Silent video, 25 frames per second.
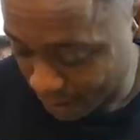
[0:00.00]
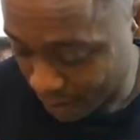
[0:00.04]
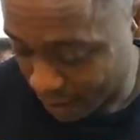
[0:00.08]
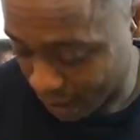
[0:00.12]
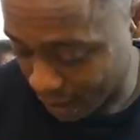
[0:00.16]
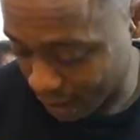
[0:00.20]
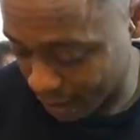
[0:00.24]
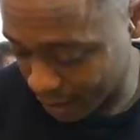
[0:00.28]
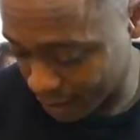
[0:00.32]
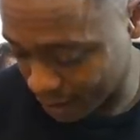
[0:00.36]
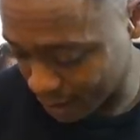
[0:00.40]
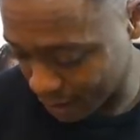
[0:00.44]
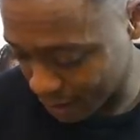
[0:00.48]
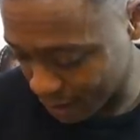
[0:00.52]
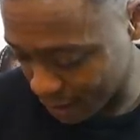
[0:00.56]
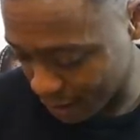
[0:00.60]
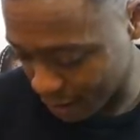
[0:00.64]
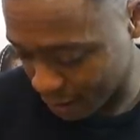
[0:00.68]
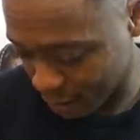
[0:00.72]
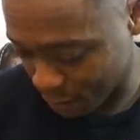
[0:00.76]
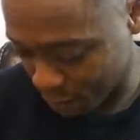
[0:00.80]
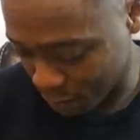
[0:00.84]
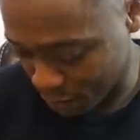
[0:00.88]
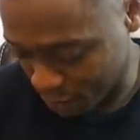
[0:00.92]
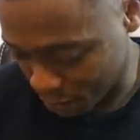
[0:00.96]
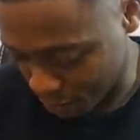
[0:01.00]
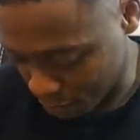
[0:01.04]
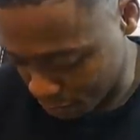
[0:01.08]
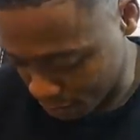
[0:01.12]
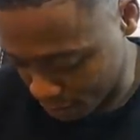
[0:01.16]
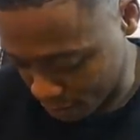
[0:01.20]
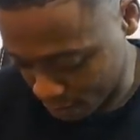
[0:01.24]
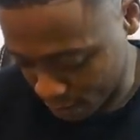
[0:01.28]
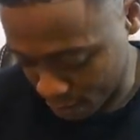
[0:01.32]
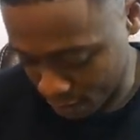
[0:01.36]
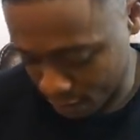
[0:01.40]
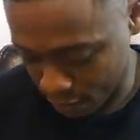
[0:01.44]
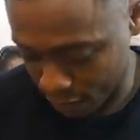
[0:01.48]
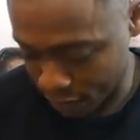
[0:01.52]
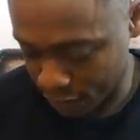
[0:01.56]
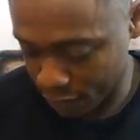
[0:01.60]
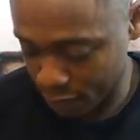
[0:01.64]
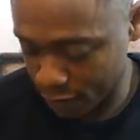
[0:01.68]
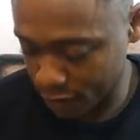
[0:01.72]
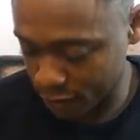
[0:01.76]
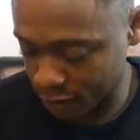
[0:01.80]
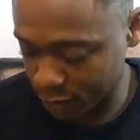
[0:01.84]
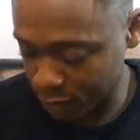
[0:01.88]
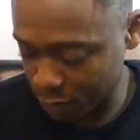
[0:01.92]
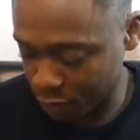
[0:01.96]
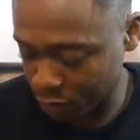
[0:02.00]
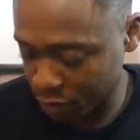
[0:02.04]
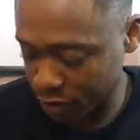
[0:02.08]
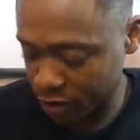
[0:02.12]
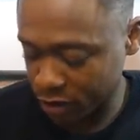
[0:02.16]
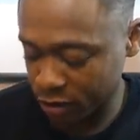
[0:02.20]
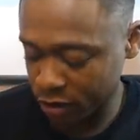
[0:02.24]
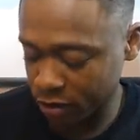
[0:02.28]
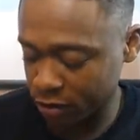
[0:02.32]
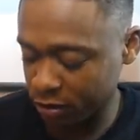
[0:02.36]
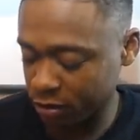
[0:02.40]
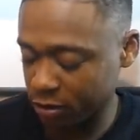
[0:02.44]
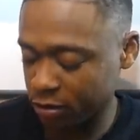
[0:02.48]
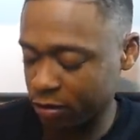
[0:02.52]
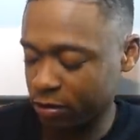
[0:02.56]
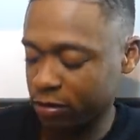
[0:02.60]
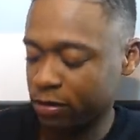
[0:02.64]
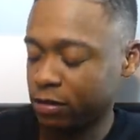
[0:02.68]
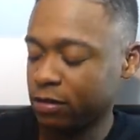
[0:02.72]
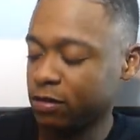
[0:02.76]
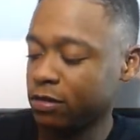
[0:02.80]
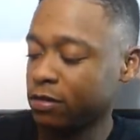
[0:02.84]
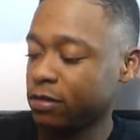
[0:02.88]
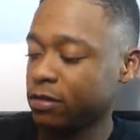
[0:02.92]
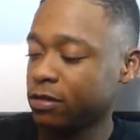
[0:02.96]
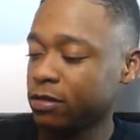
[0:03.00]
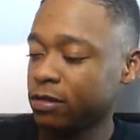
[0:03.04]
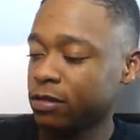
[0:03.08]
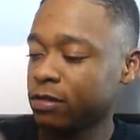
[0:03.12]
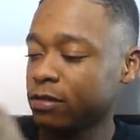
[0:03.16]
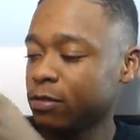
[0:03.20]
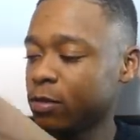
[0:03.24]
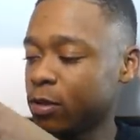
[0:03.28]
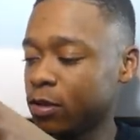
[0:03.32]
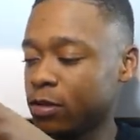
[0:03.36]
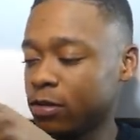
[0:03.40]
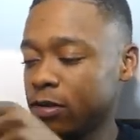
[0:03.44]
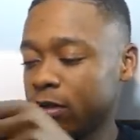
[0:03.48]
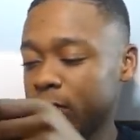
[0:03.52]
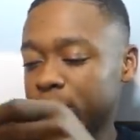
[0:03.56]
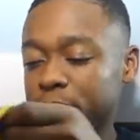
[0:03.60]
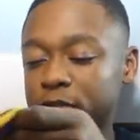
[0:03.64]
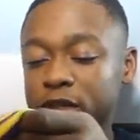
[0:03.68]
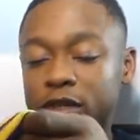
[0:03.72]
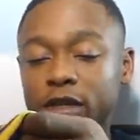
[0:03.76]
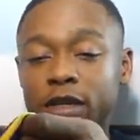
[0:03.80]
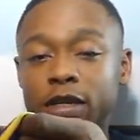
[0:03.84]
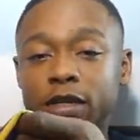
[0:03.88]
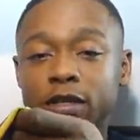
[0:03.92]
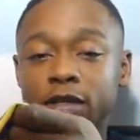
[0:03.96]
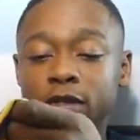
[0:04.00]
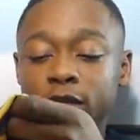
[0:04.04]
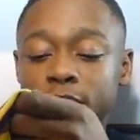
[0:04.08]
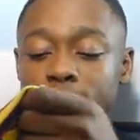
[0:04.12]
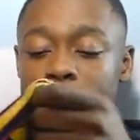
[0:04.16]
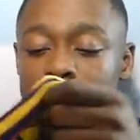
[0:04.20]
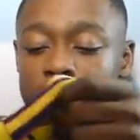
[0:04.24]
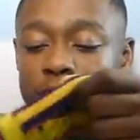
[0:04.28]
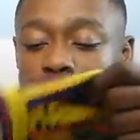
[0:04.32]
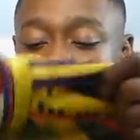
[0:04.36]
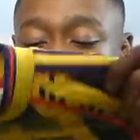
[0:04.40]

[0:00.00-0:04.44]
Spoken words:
I had to get it, people. Now, first impressions, well, let me show it to you.